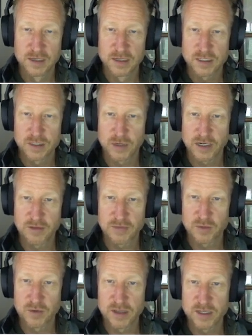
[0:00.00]
So we're going to have to
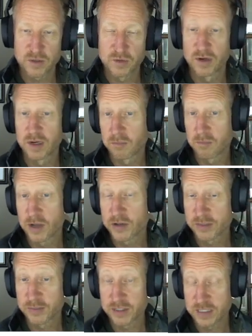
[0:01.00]
run this query
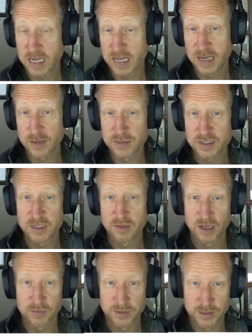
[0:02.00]
multiple times to be
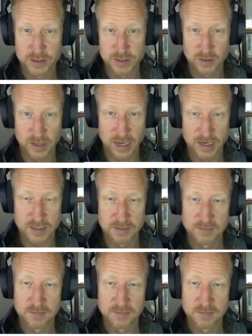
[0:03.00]
able to do that.